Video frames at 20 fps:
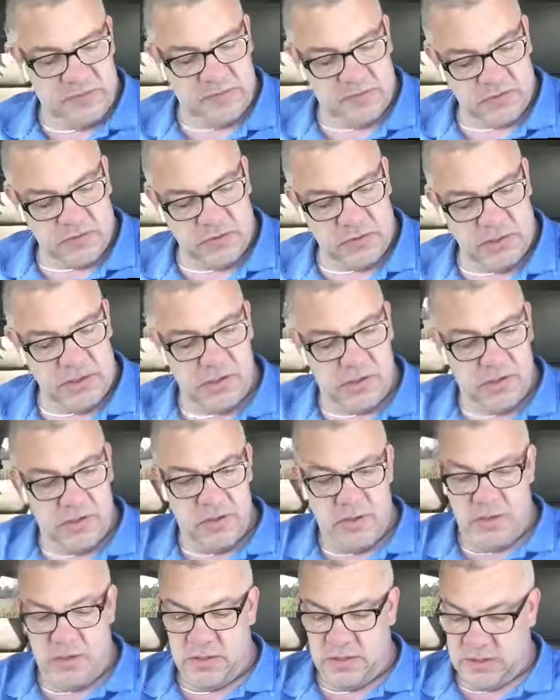before I.
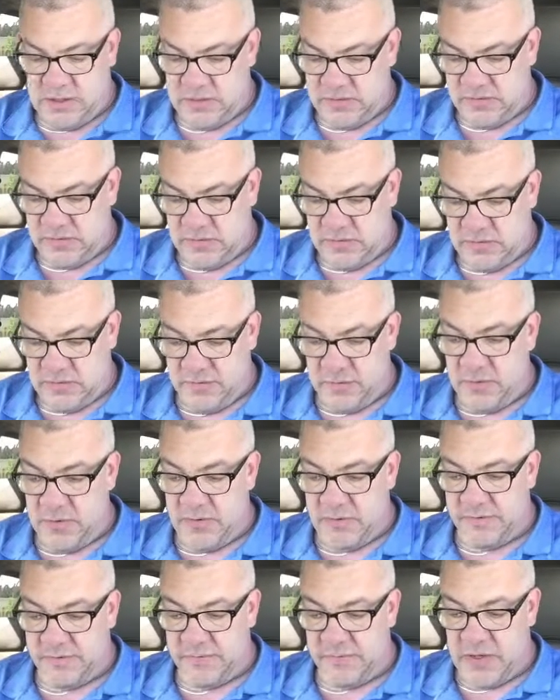It's hard for
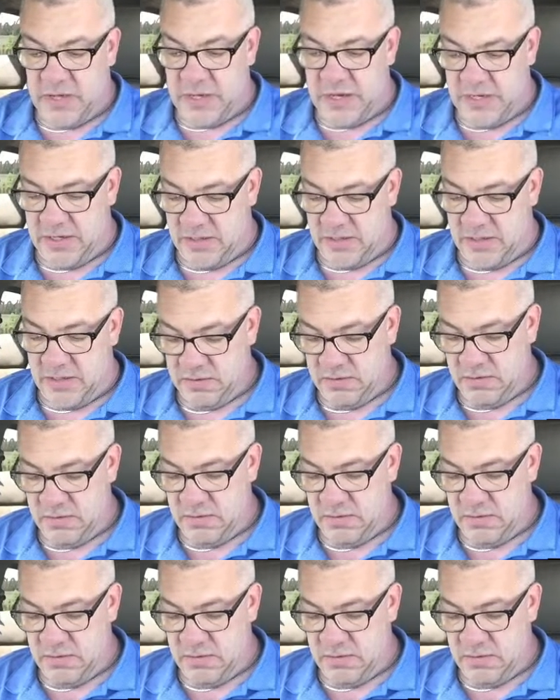me to fly and